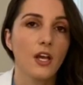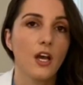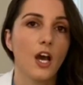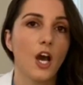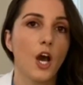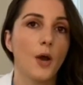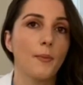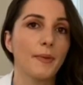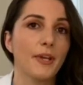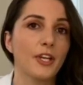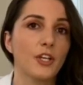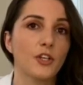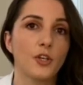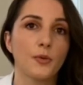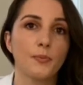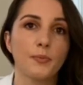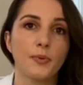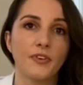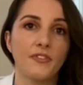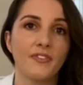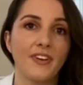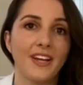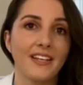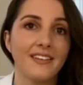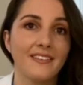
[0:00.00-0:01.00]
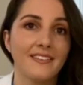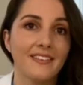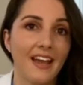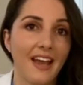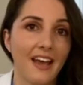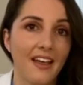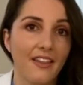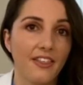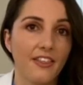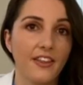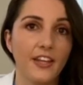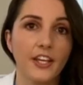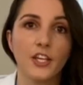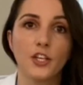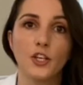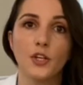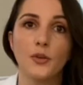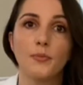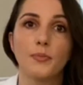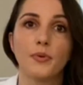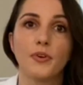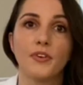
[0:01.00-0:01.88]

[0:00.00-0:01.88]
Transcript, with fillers: Um, it could prevent death, it could